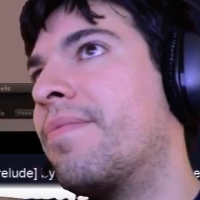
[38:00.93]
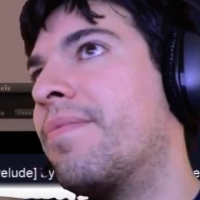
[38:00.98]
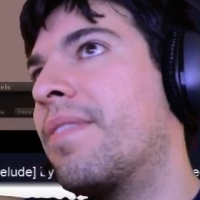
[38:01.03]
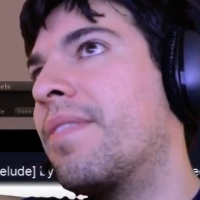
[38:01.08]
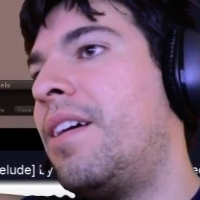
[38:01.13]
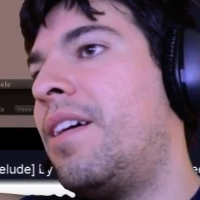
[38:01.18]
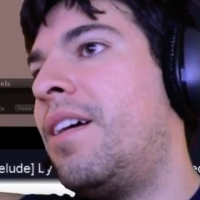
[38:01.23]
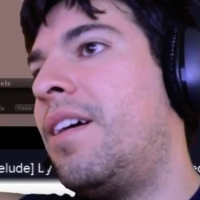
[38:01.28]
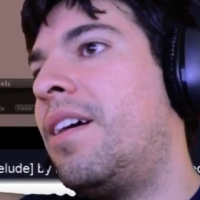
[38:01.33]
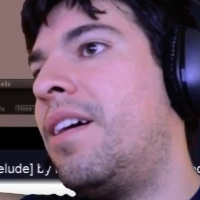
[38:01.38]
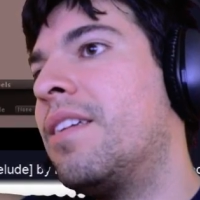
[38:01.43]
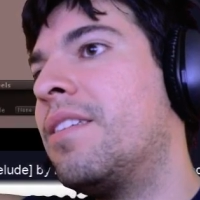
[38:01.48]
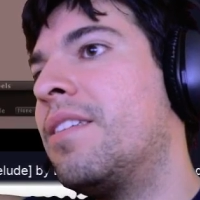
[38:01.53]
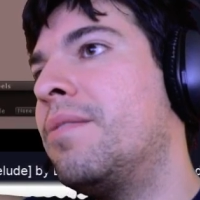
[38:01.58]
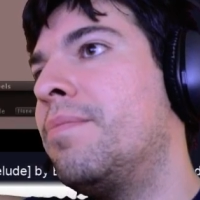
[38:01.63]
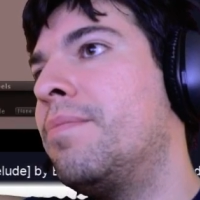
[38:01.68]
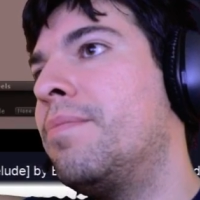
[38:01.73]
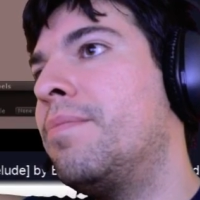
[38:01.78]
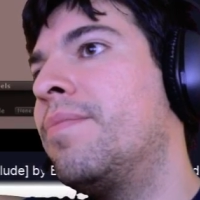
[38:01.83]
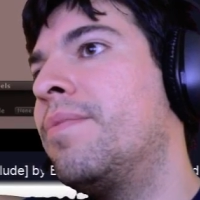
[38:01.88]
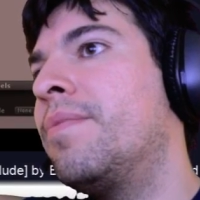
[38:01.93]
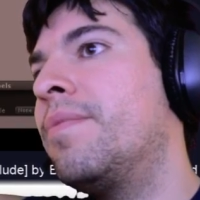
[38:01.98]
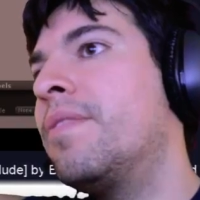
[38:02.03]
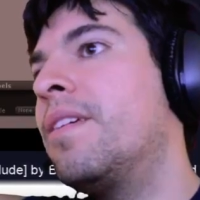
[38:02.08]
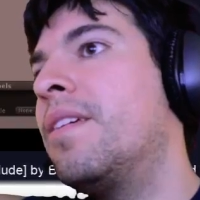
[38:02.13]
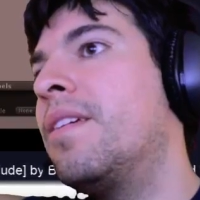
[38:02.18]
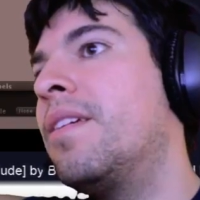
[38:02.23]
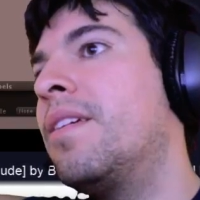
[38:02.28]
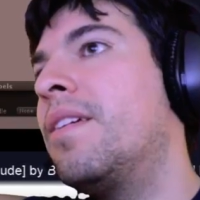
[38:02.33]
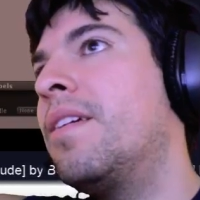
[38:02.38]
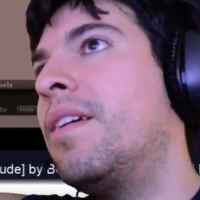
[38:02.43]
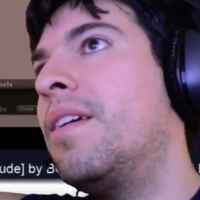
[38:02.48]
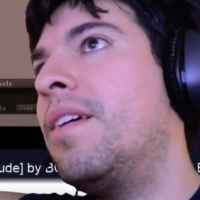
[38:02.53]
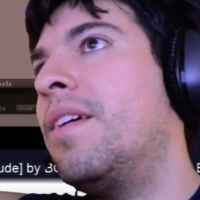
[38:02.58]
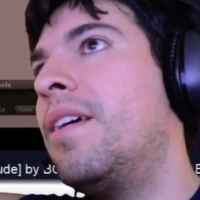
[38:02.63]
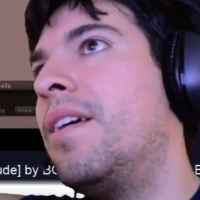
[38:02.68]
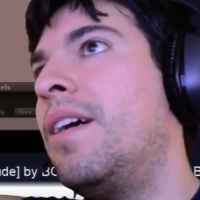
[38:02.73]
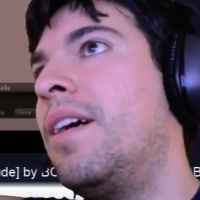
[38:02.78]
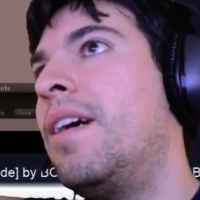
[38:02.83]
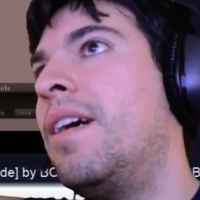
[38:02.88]
awesome.
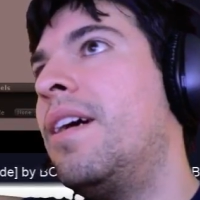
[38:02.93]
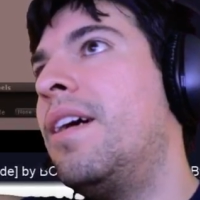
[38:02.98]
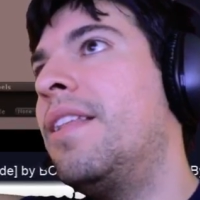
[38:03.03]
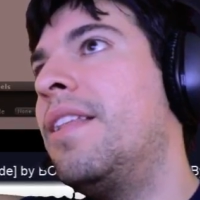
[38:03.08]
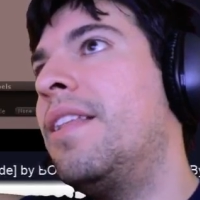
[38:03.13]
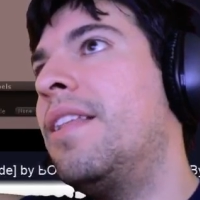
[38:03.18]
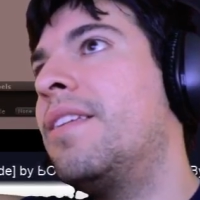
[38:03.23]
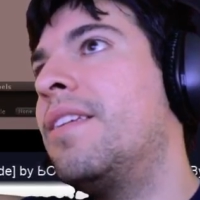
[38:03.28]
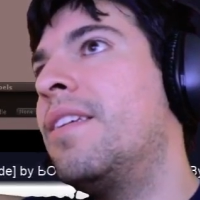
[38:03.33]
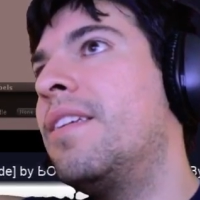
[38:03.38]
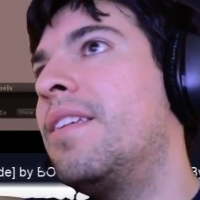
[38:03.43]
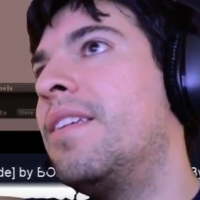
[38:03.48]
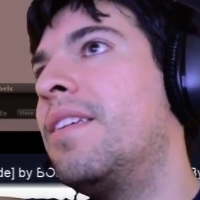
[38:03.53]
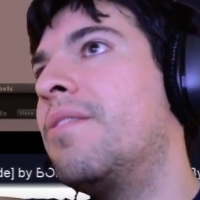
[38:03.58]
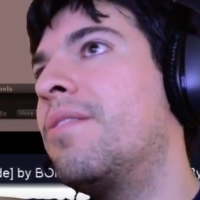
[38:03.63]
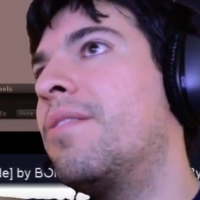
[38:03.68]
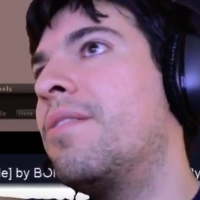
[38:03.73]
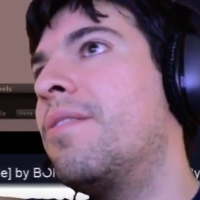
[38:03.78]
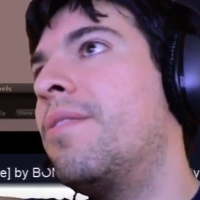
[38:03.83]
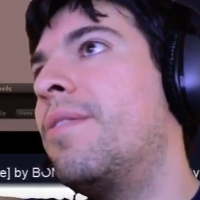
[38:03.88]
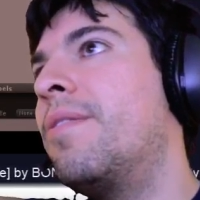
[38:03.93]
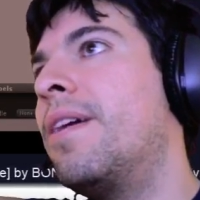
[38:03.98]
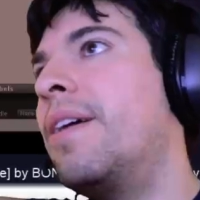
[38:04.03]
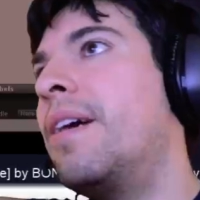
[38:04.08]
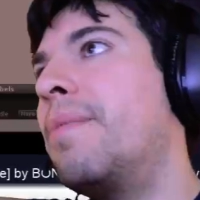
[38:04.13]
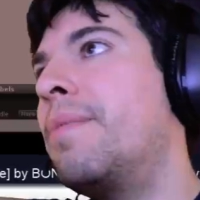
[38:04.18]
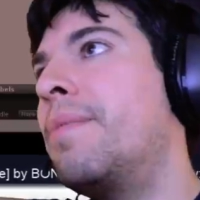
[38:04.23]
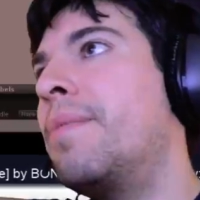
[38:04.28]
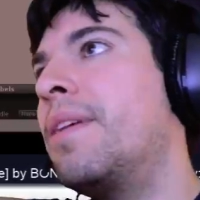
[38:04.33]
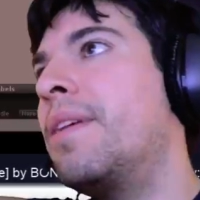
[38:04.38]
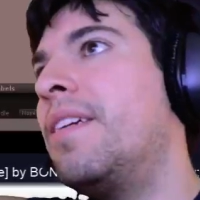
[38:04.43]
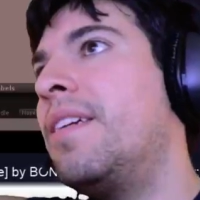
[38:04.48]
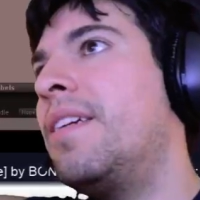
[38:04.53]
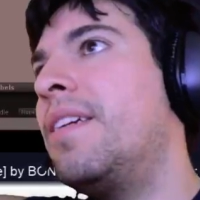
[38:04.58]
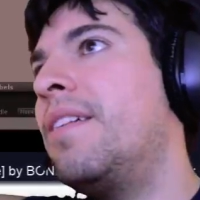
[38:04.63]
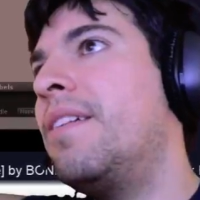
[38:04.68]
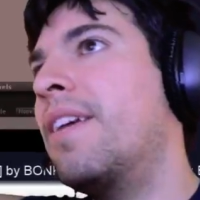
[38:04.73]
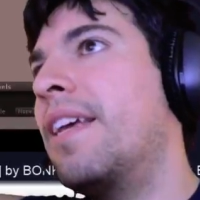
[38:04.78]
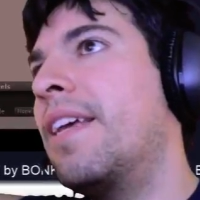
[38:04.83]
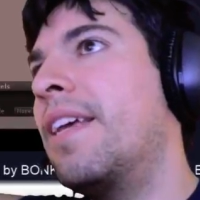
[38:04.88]
This is where I'm going to see if
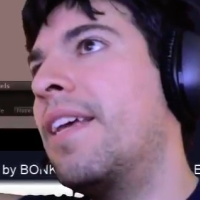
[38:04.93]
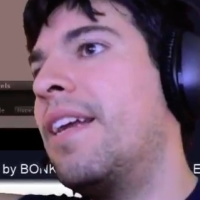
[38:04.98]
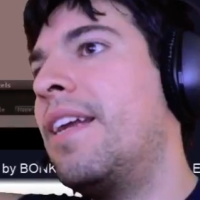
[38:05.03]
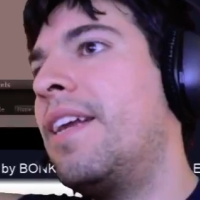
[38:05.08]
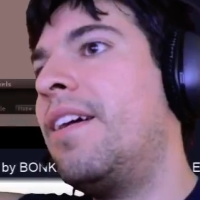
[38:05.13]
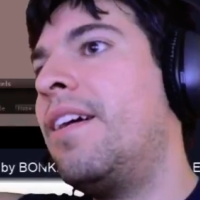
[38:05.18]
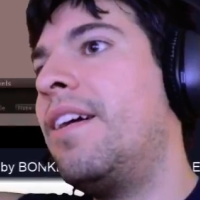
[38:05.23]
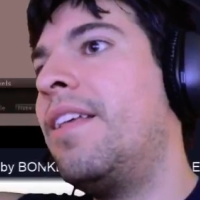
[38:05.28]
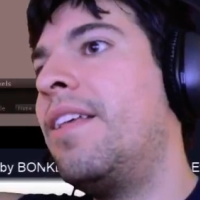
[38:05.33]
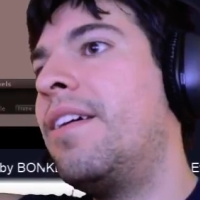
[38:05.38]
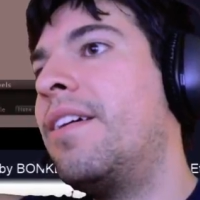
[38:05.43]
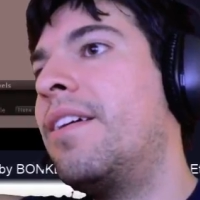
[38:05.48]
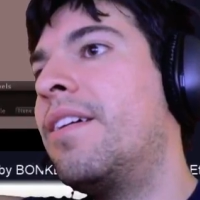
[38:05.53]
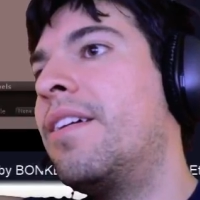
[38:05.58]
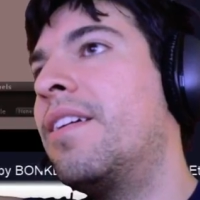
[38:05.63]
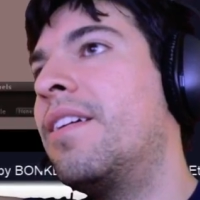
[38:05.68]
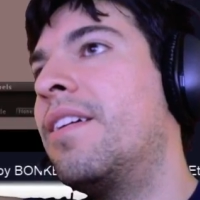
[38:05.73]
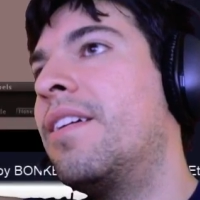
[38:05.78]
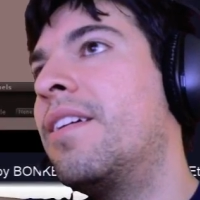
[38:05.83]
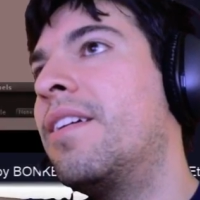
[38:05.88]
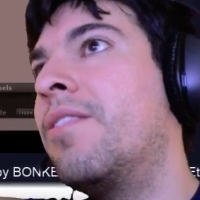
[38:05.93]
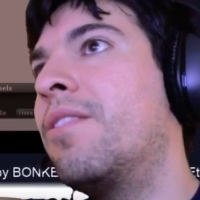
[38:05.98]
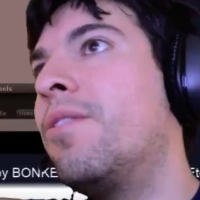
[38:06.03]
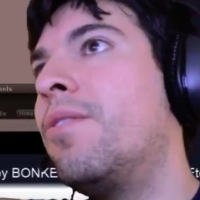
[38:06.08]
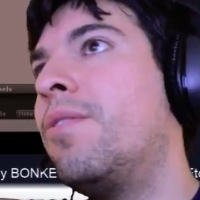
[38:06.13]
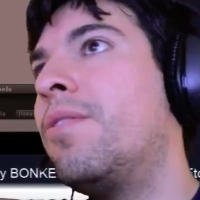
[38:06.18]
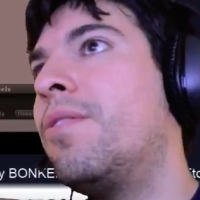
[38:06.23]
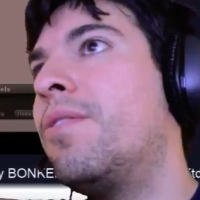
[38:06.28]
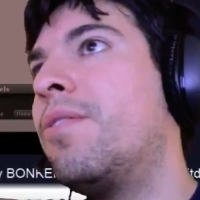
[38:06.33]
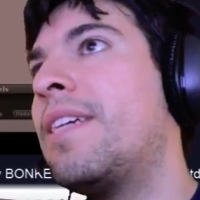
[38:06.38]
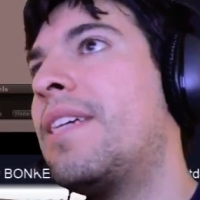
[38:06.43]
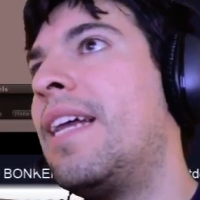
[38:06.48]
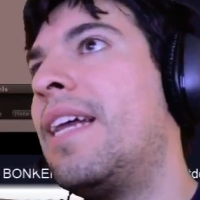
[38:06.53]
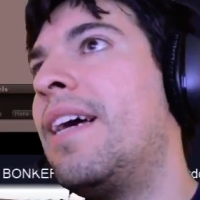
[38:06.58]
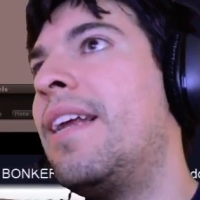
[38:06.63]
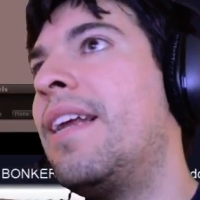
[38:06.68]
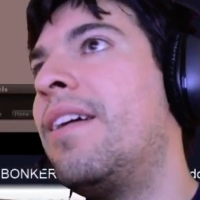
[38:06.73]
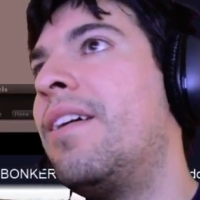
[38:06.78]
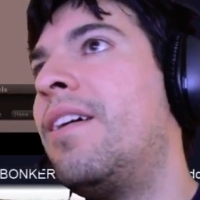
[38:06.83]
we can get our other goals highlighted.